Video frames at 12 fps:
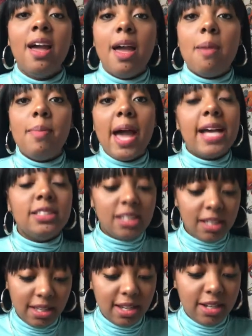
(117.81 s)
And
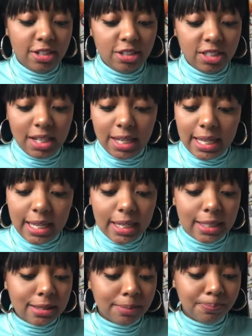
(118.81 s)
masculine energy
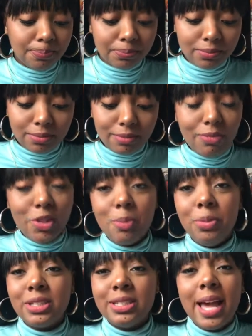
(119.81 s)
is
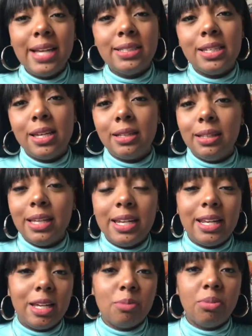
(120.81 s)
protecting, leading,